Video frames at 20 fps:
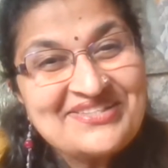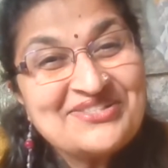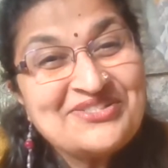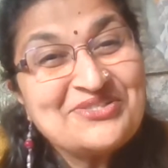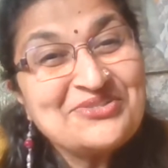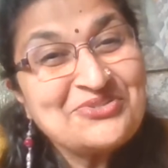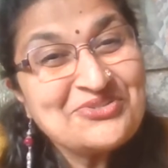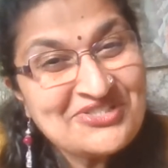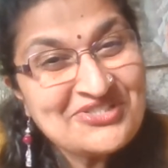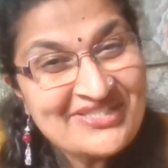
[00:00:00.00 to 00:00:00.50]

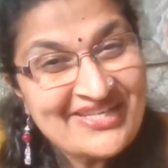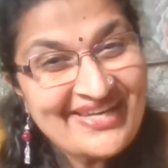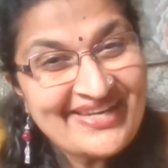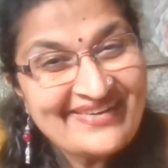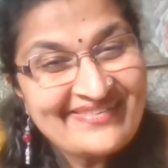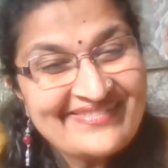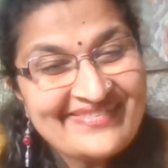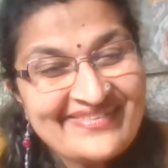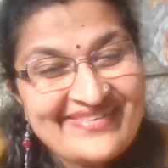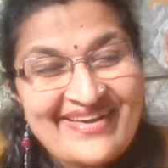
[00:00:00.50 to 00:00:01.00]
Do
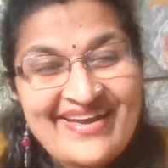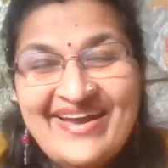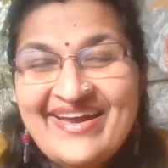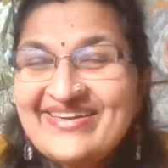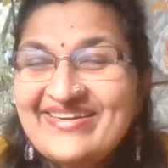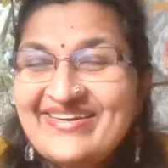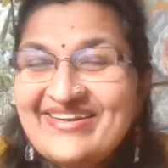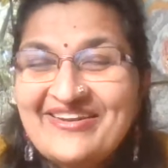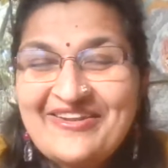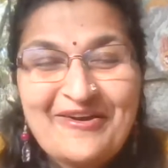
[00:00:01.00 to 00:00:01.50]
share.
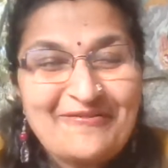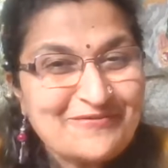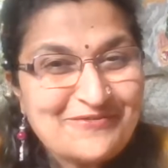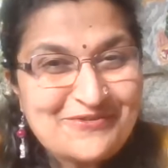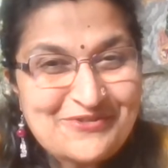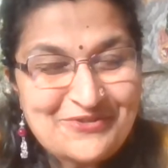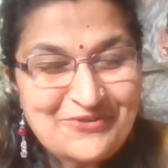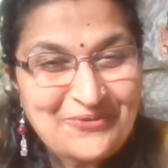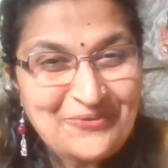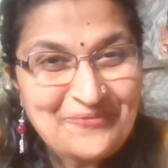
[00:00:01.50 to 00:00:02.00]
I'd love
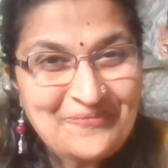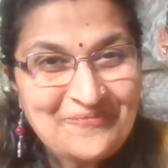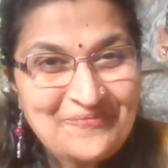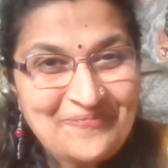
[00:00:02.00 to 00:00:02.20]
to know.